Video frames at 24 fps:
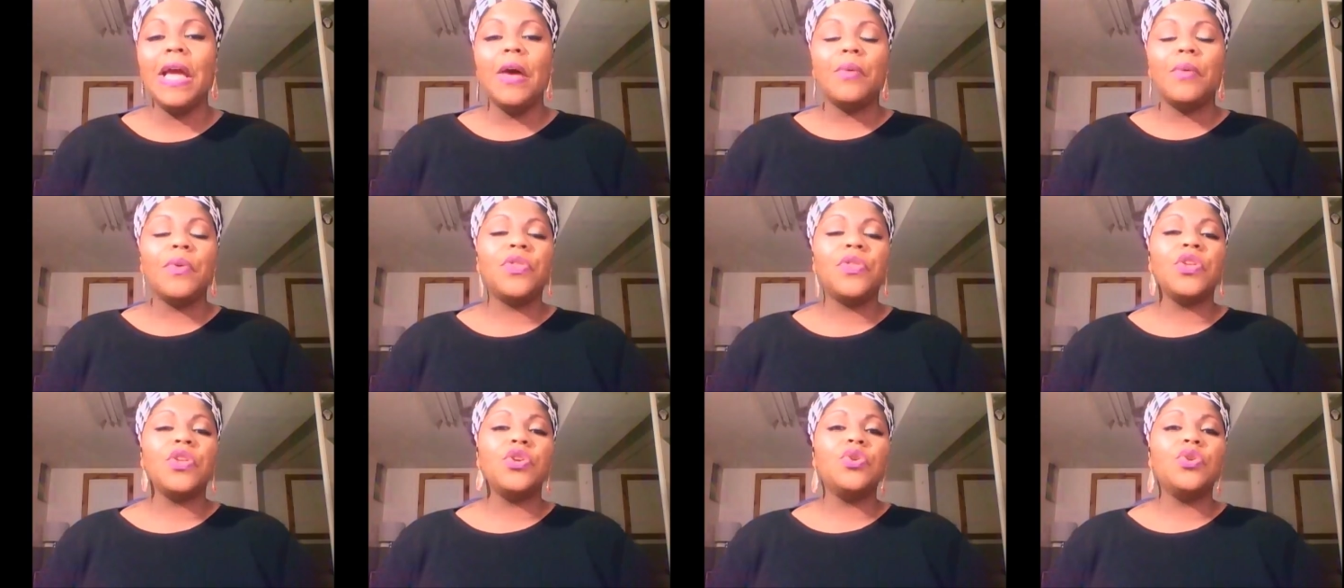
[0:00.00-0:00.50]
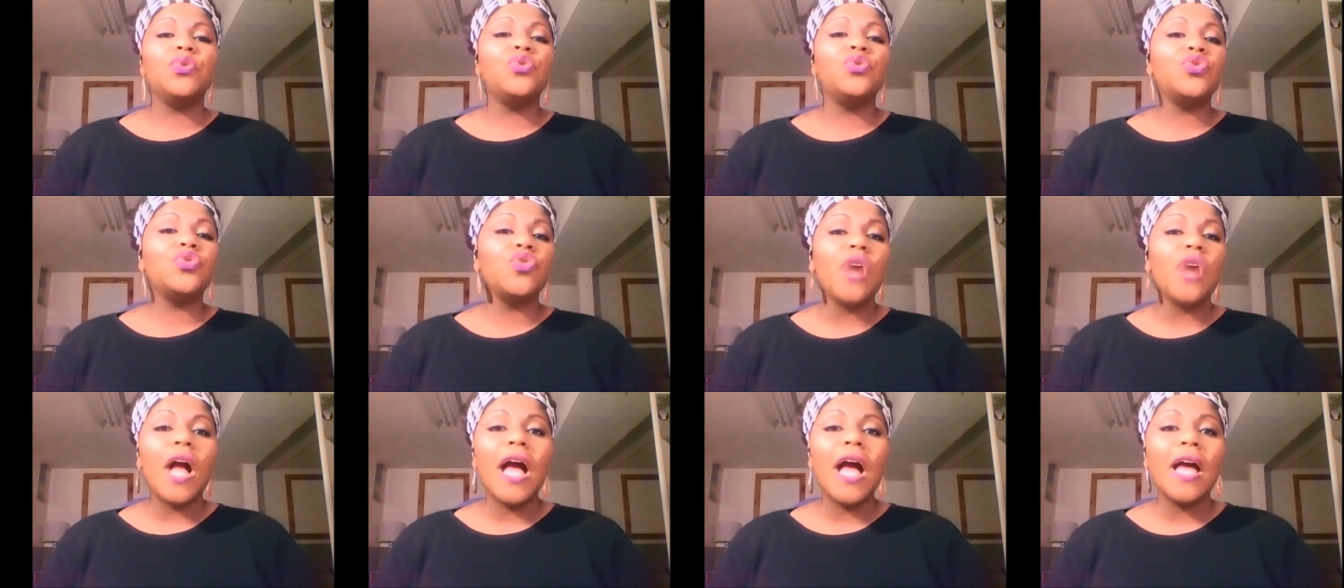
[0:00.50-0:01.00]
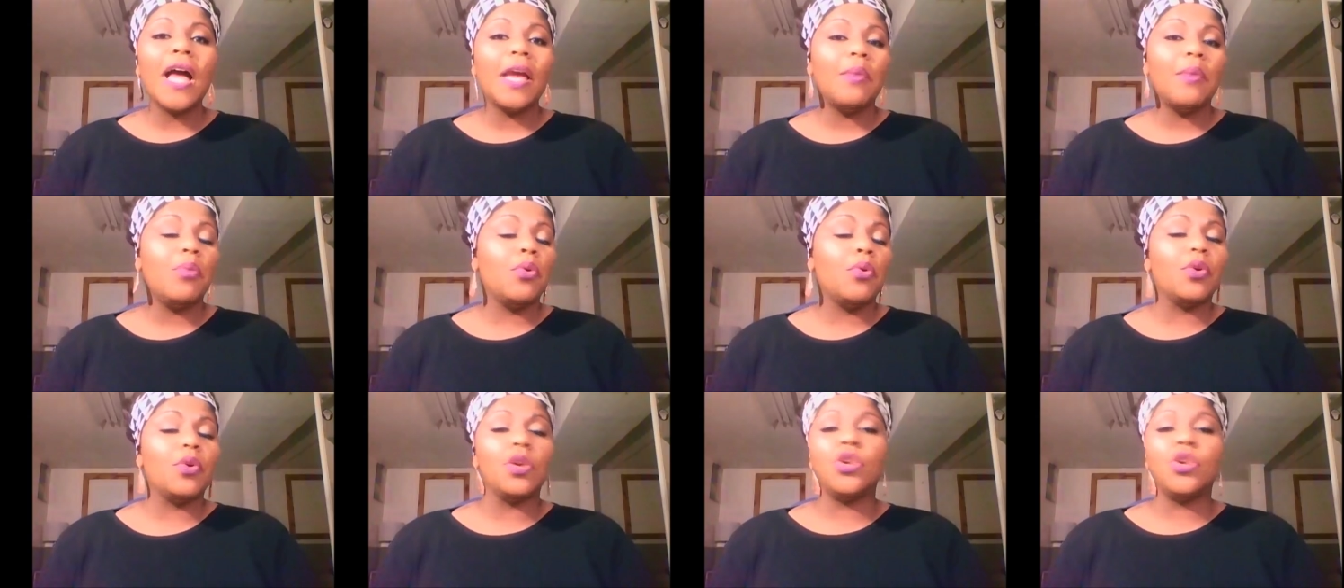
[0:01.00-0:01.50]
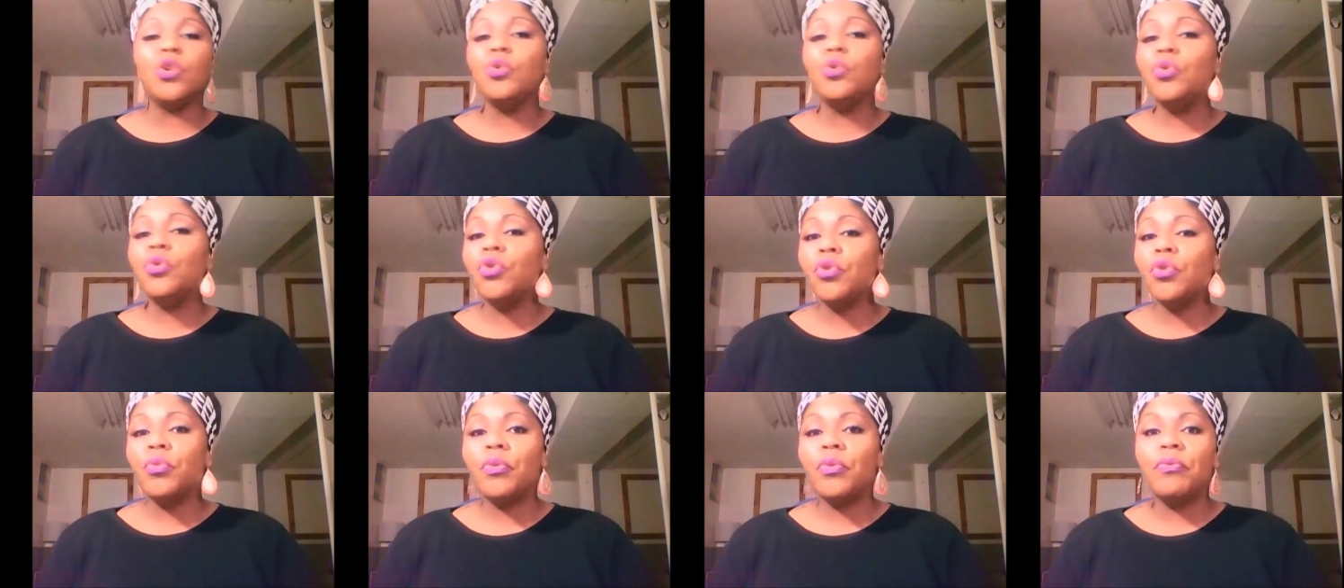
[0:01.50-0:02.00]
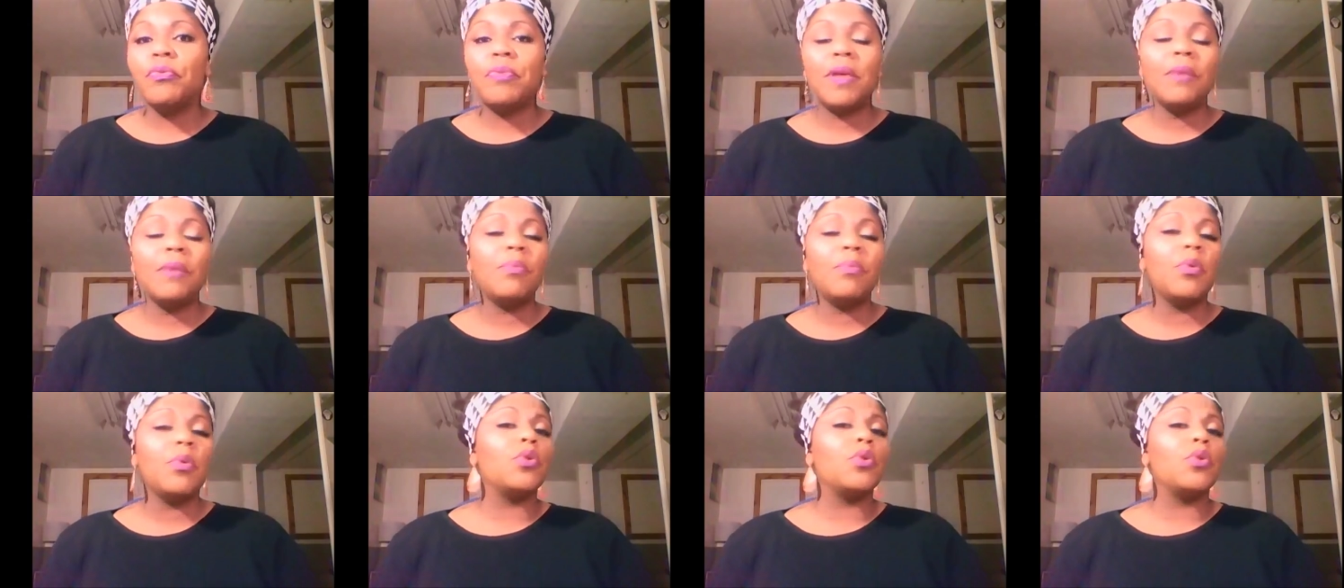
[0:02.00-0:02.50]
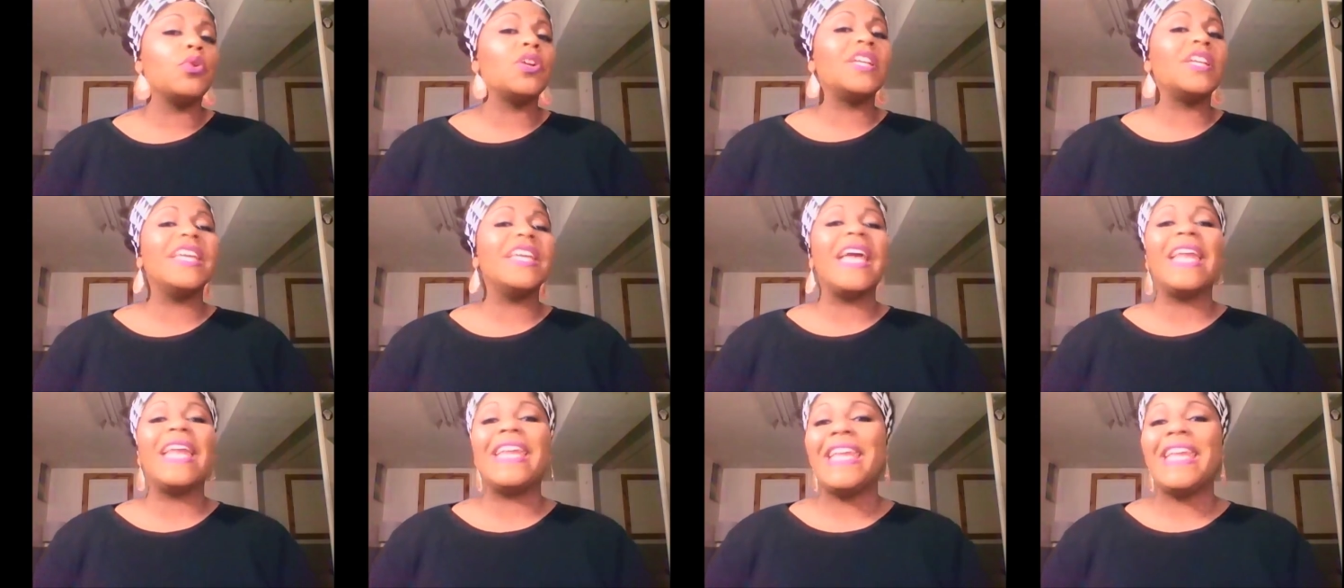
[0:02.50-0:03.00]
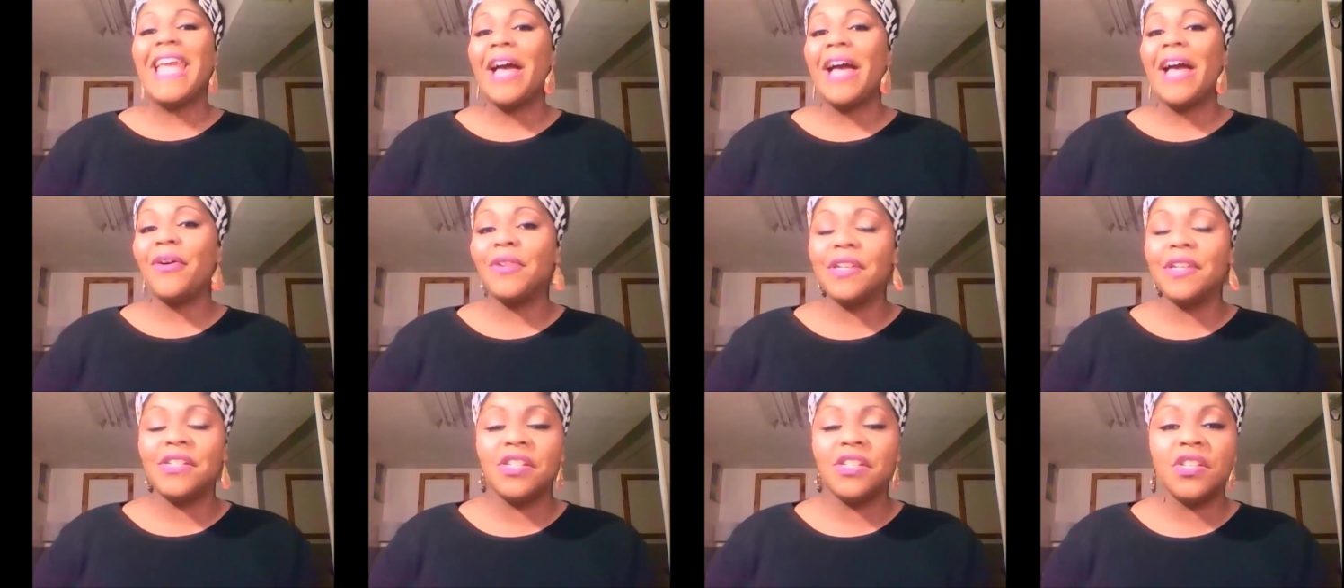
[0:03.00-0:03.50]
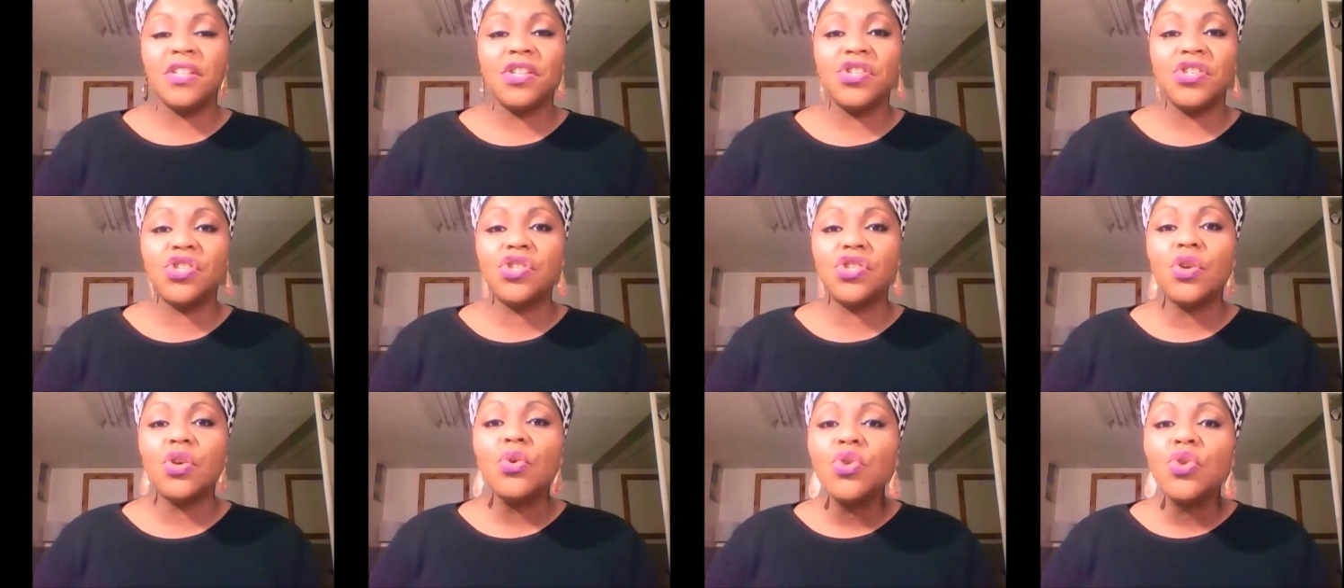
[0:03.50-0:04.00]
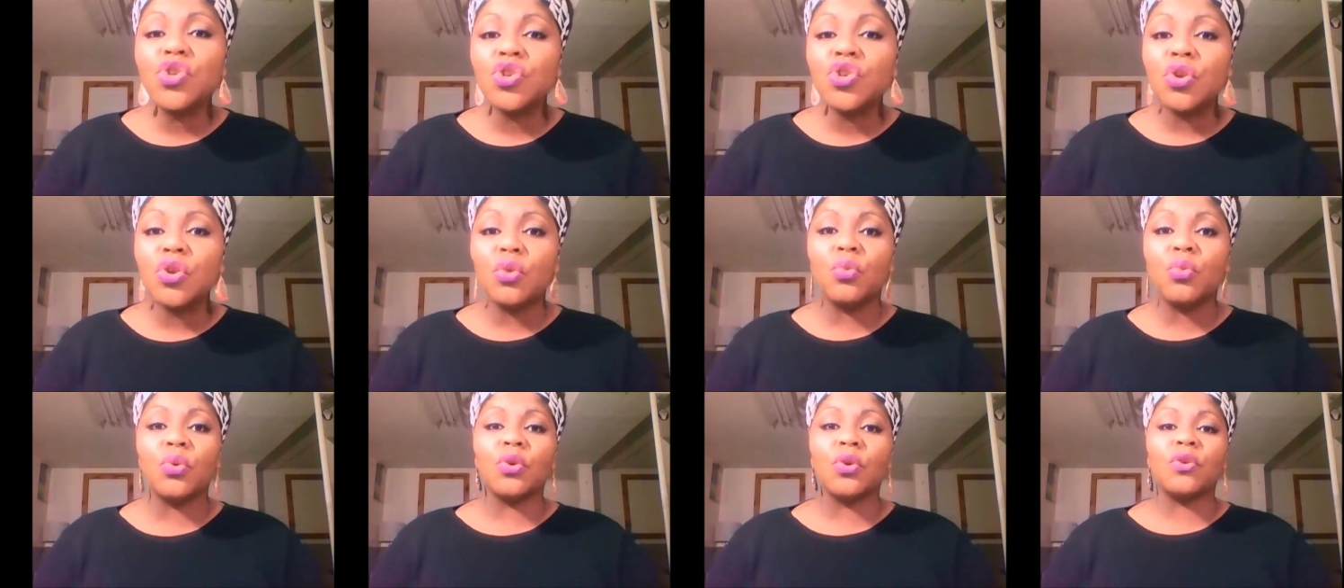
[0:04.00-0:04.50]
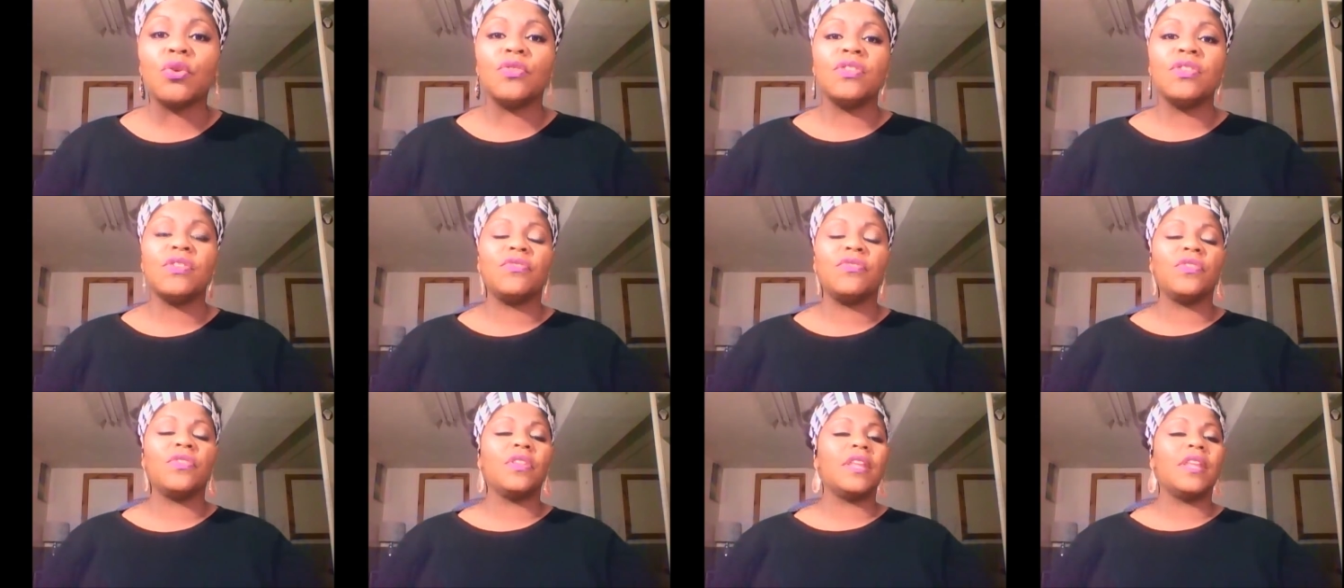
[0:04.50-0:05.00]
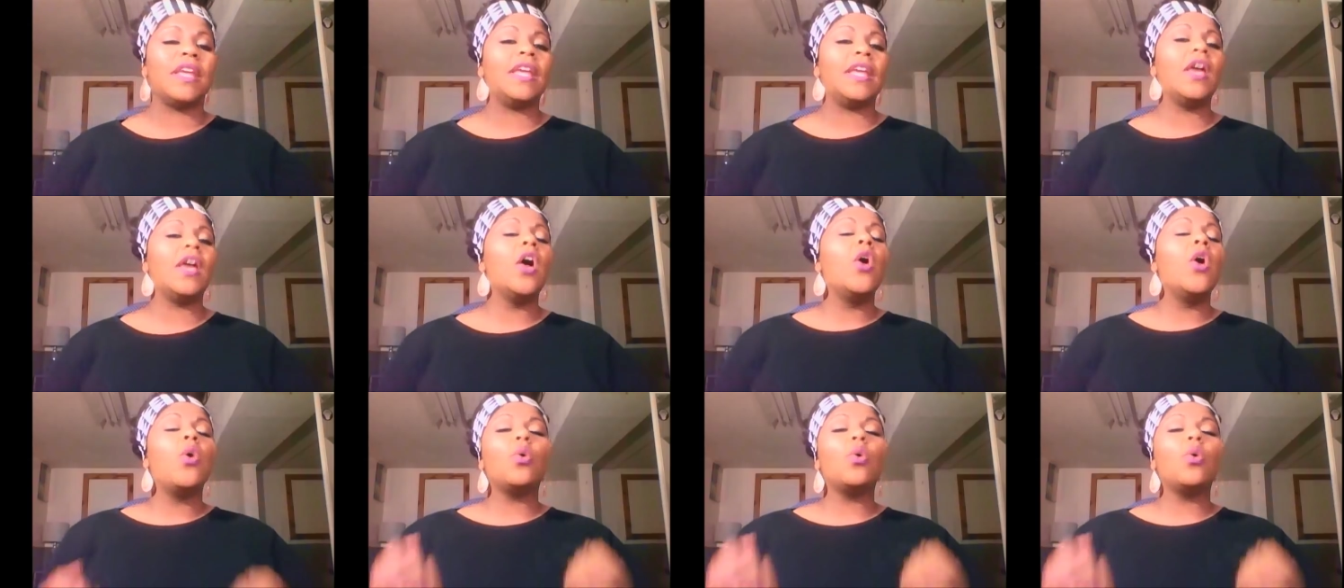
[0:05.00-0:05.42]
with a new tribe or a new group of people or getting out into the social world differently